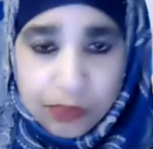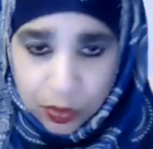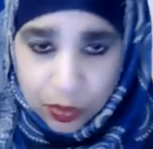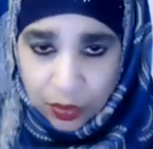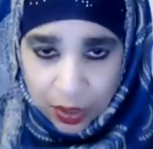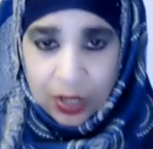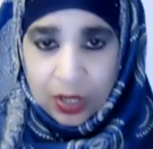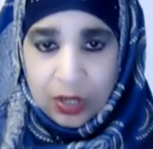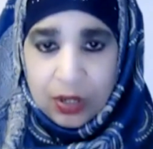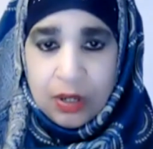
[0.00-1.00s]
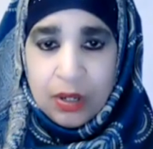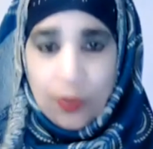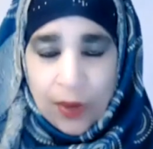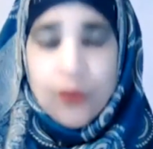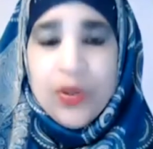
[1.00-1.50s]
poor.
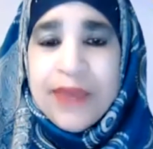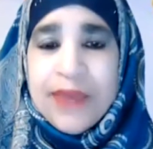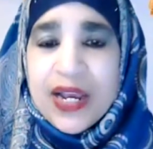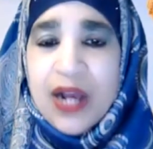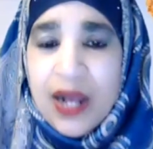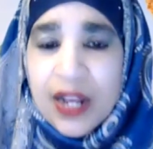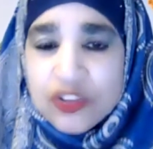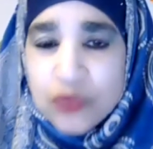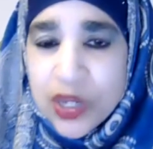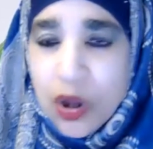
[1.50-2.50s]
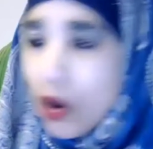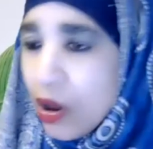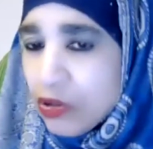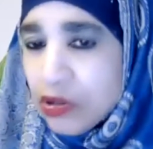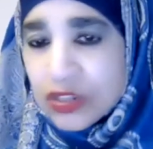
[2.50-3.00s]
When we make Hajj, we
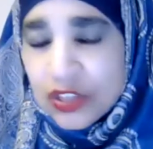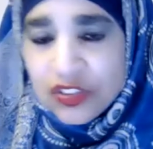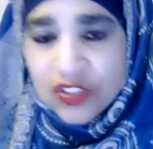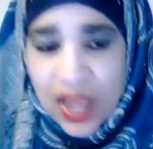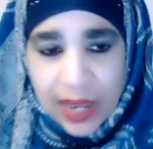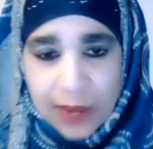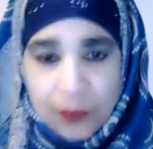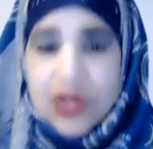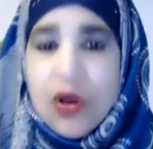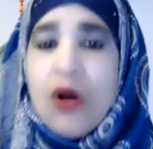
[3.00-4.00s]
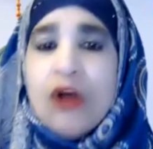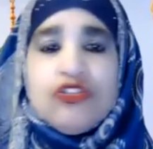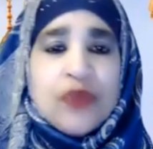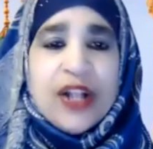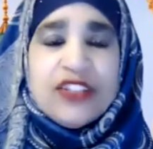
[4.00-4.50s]
all look the same. We all
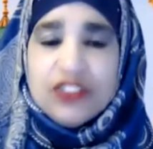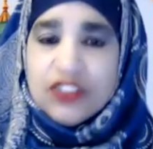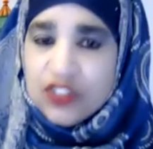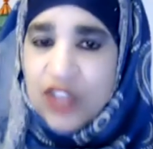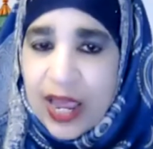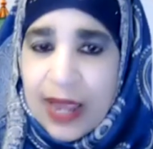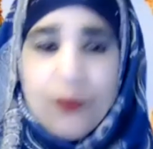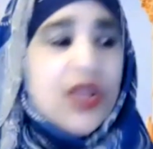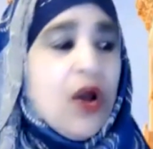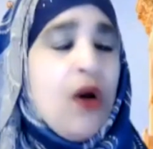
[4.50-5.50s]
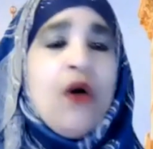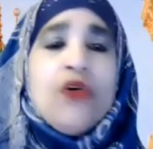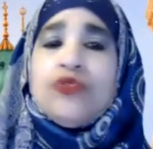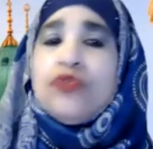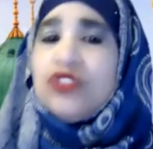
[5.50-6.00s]
dress the same. We all
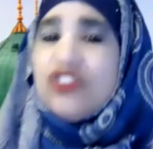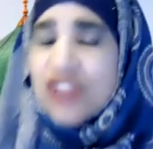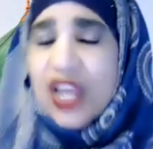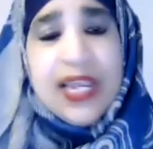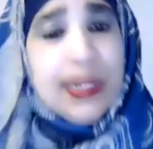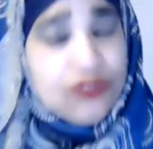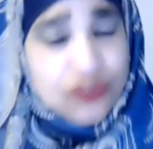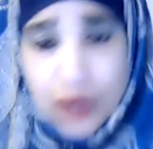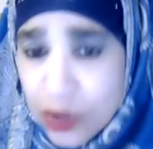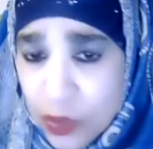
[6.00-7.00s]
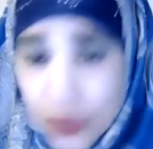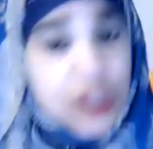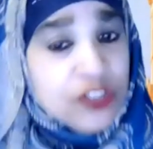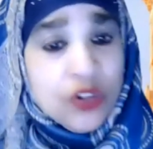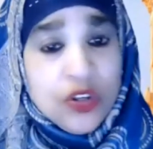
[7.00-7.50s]
go through the same struggle.
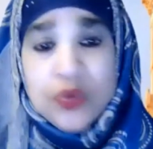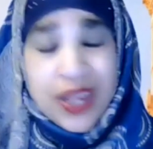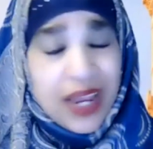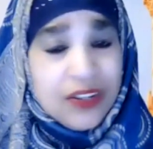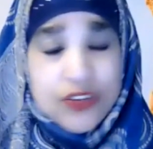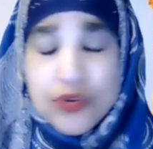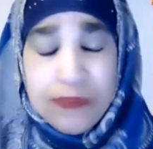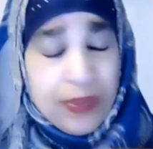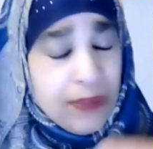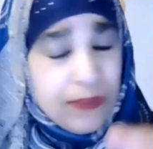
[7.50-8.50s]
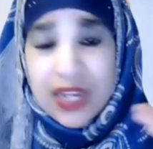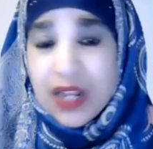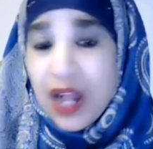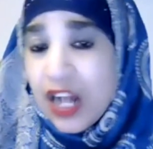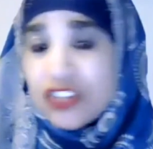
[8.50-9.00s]
So you could be making
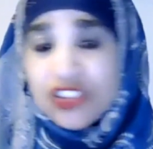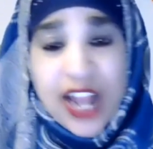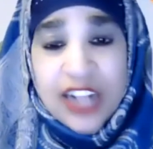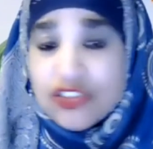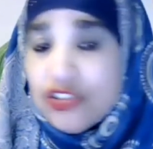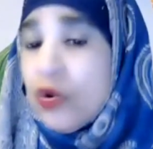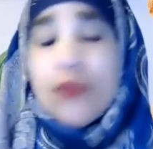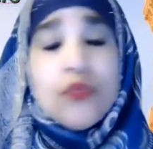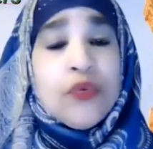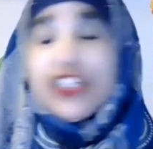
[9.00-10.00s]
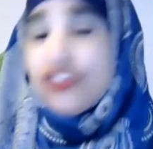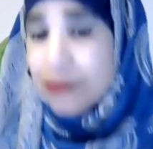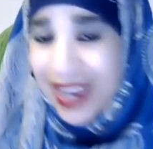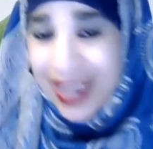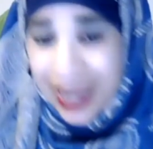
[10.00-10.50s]
Hajj next to a rich
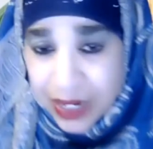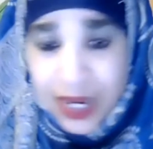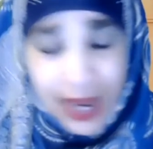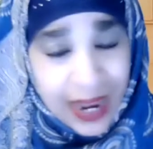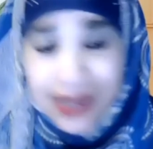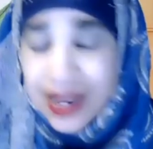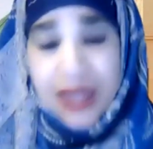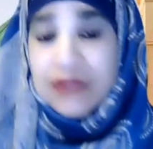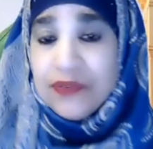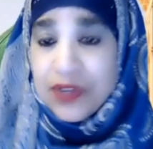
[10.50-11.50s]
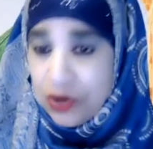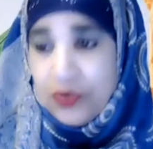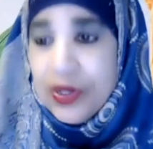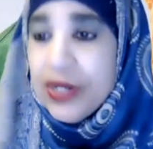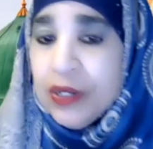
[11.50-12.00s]
man and not even
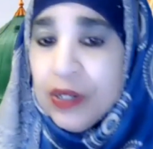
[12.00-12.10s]
know it.